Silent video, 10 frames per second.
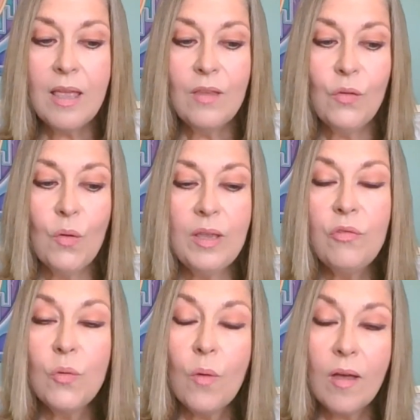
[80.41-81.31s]
So if
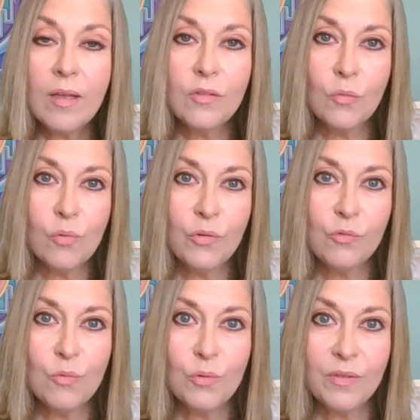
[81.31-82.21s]
you are at a
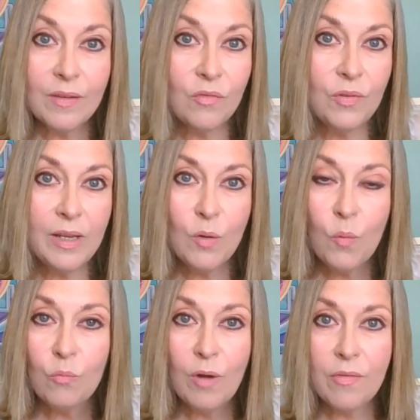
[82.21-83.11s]
crossroads and feeling
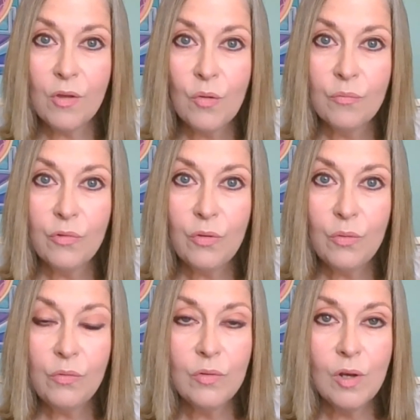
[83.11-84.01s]
rather
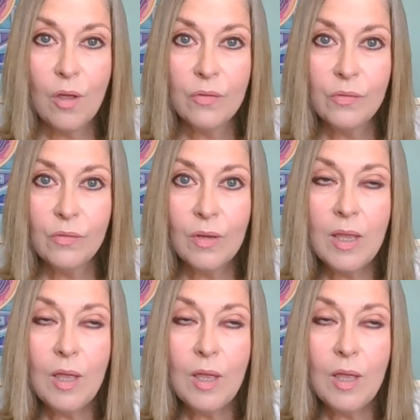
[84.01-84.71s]
confused, lost,